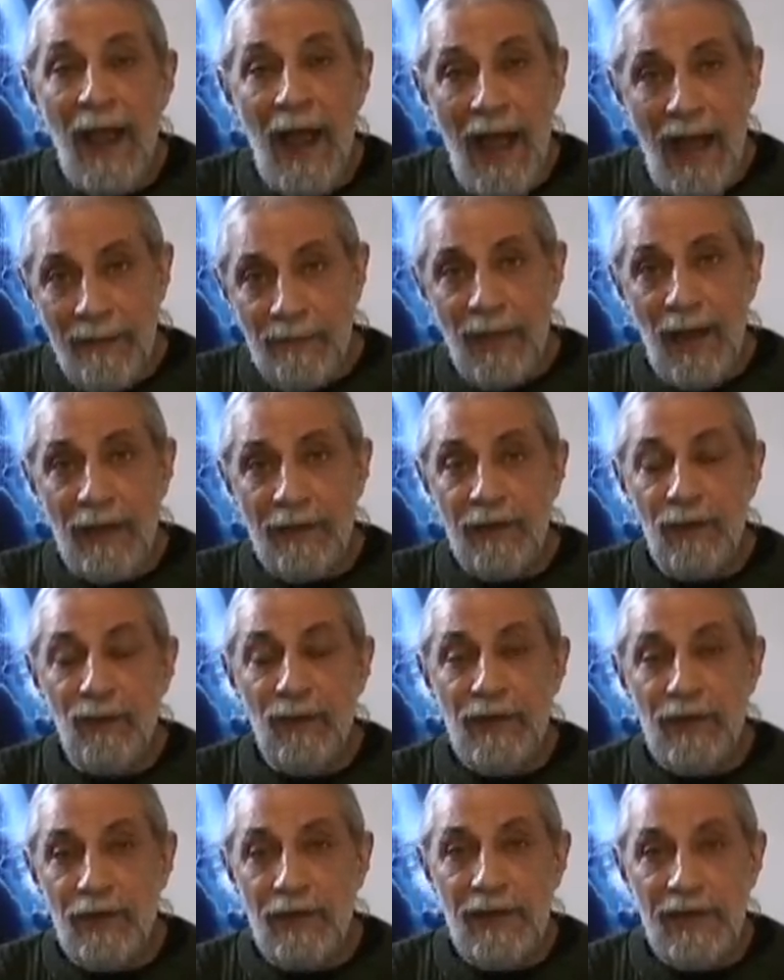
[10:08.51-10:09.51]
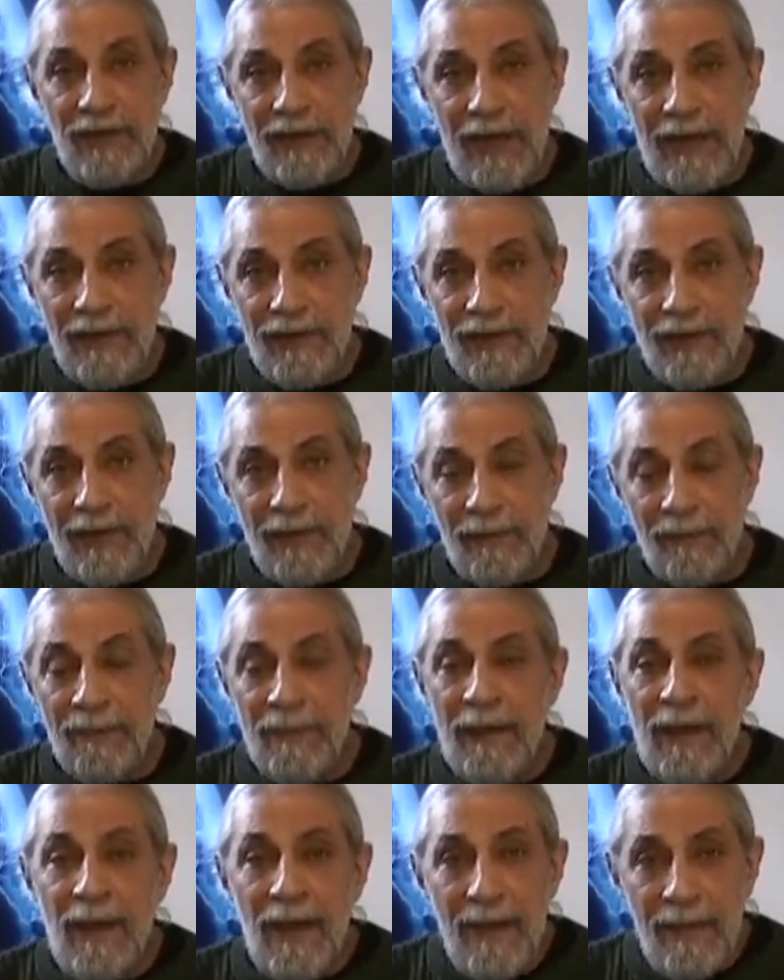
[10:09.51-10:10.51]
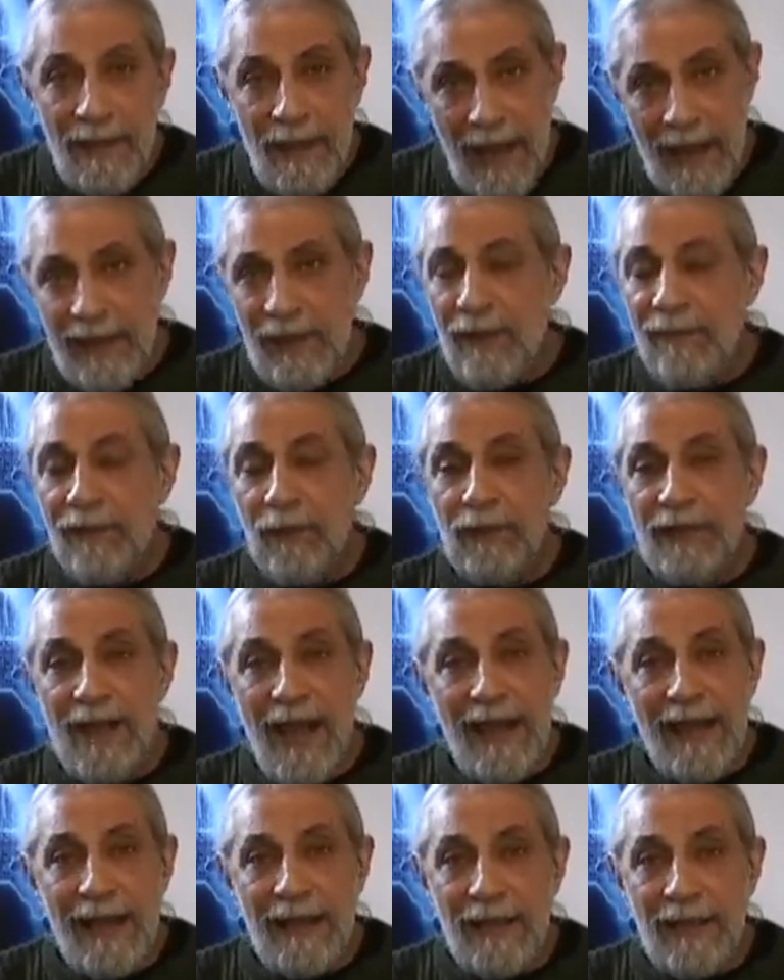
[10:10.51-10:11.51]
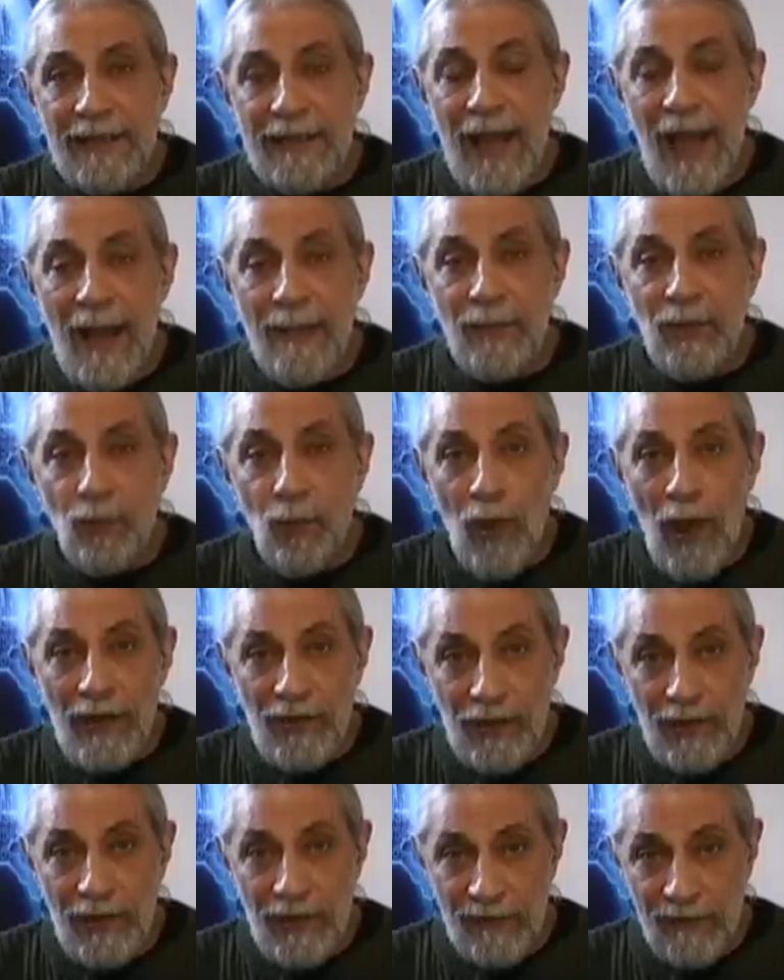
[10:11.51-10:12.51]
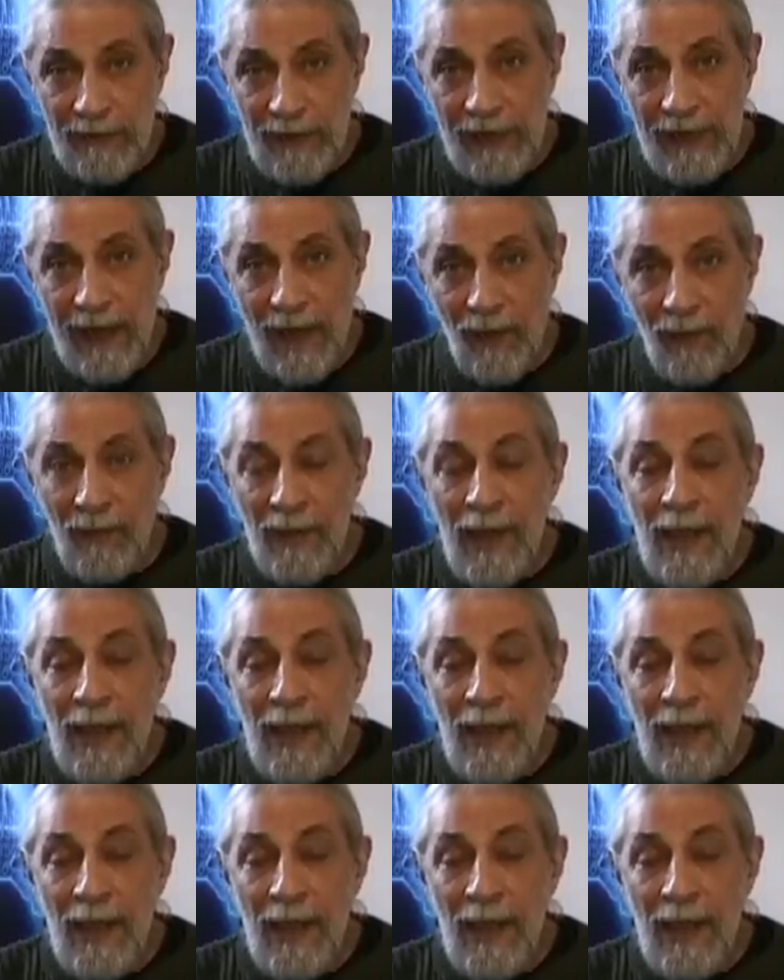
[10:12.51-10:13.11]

I'm Dr. Richard DiCenso. Thank you for taking the time to watch this video.